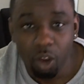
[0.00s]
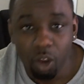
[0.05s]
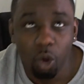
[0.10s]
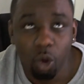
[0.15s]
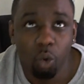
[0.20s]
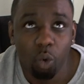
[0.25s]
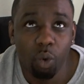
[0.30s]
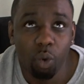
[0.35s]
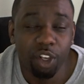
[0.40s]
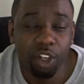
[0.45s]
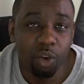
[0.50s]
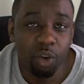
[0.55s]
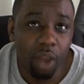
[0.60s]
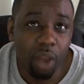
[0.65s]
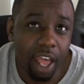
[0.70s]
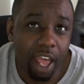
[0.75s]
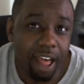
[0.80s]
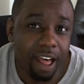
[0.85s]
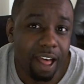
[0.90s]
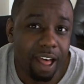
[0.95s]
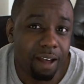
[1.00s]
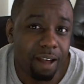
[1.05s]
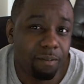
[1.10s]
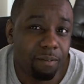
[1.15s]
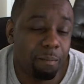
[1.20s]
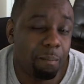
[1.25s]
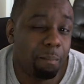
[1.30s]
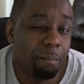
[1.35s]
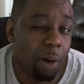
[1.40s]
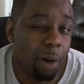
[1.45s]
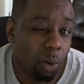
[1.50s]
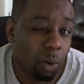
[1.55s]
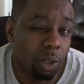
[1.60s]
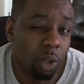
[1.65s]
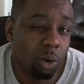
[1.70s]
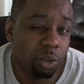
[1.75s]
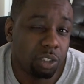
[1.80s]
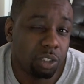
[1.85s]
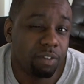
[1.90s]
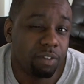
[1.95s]
When you have
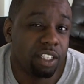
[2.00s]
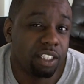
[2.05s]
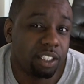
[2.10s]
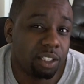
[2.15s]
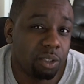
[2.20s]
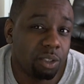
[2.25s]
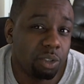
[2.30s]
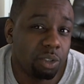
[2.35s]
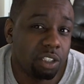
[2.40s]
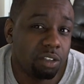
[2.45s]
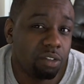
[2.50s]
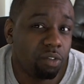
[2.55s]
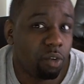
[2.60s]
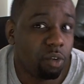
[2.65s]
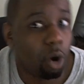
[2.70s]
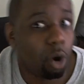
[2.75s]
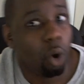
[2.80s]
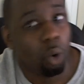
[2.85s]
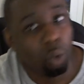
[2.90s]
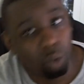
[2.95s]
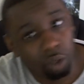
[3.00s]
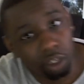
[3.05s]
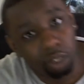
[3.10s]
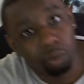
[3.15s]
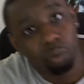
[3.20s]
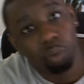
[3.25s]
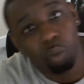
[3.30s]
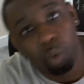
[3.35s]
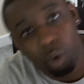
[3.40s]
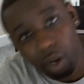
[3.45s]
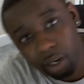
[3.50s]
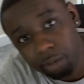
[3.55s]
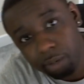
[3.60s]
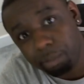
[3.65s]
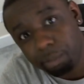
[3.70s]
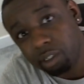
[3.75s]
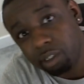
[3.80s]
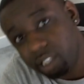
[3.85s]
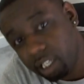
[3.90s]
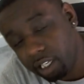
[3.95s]
boatloads of exclusives for only one
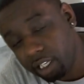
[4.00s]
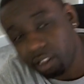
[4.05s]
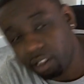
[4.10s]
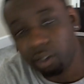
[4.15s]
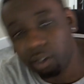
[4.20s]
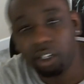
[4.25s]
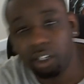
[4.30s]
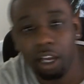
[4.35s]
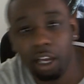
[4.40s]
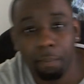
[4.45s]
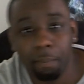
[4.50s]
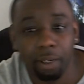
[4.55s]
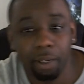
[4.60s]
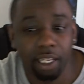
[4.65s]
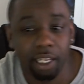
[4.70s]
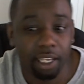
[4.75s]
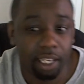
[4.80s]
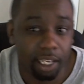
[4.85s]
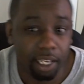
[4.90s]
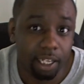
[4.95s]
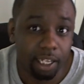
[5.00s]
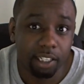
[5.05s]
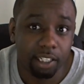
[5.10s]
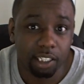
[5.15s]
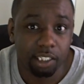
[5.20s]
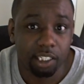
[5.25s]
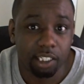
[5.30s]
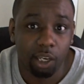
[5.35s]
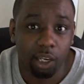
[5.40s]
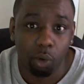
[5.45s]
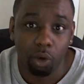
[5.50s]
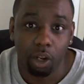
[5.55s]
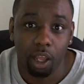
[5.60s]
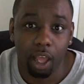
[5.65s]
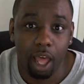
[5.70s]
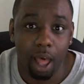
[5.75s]
particular company, it is a tilt.